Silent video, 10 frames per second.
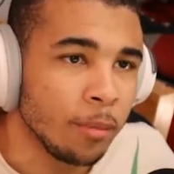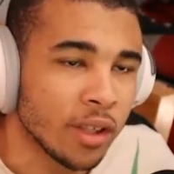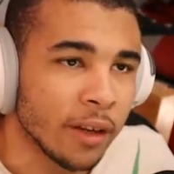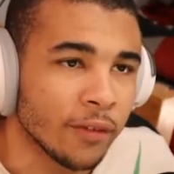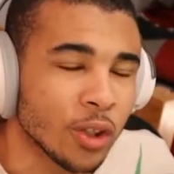
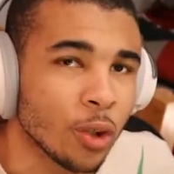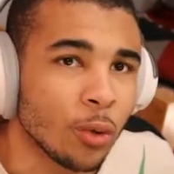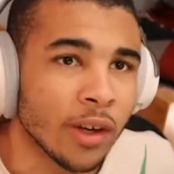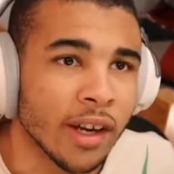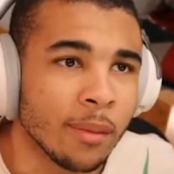devs to
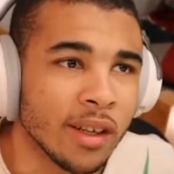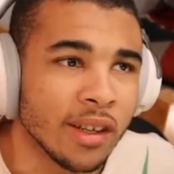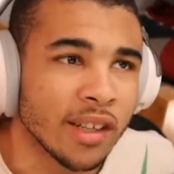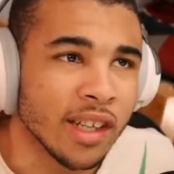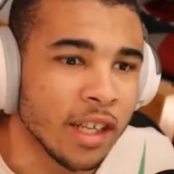go ahead and
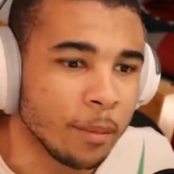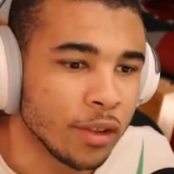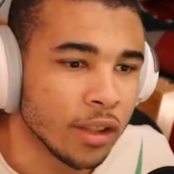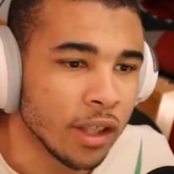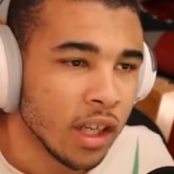make
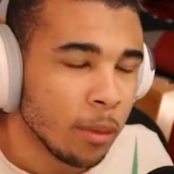games.